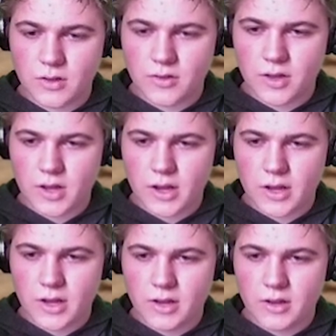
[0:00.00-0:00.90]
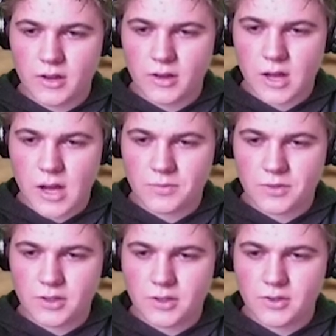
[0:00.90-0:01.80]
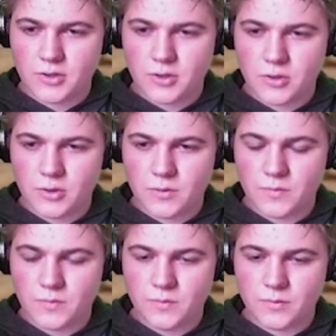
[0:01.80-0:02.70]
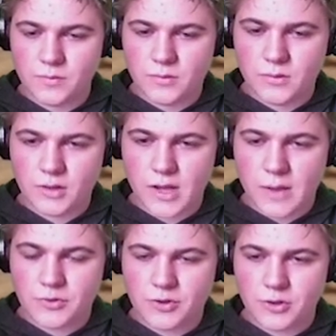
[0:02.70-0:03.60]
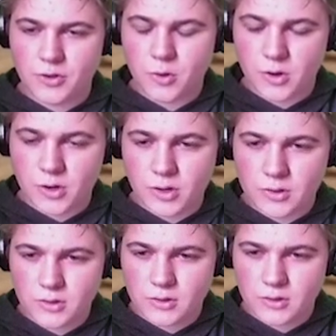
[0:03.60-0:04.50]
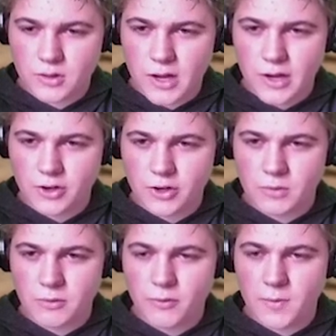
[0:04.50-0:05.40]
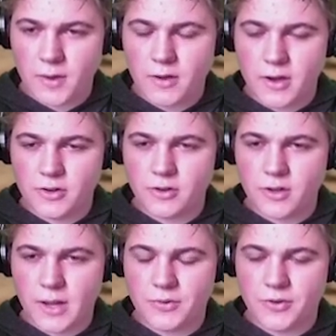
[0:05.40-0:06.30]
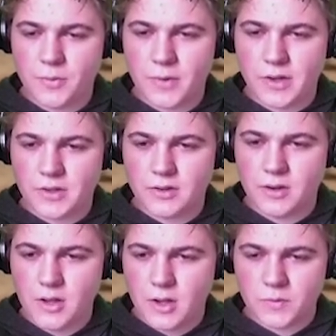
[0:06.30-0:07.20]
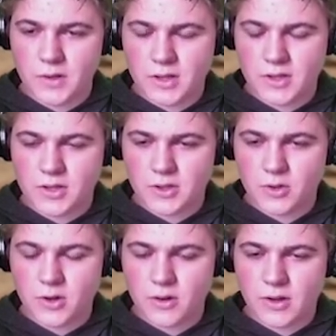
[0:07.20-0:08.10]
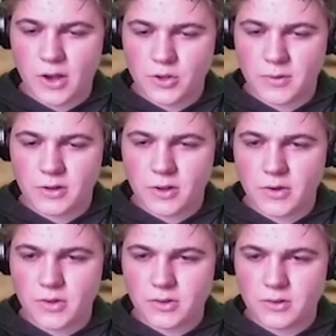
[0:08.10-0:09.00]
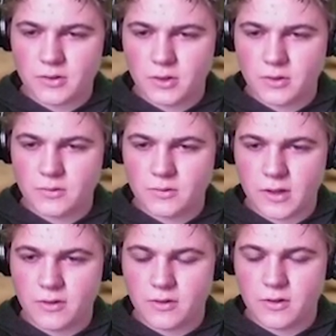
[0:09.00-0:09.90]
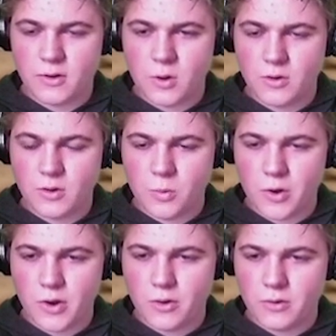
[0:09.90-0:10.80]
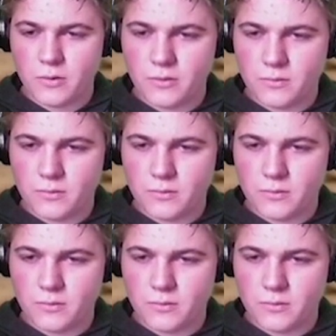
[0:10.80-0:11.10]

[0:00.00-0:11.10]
And then I opted to capture your lion turtle before my lion turtle captured your bison, which makes sense because you could have captured my lotus. So that's no bueno.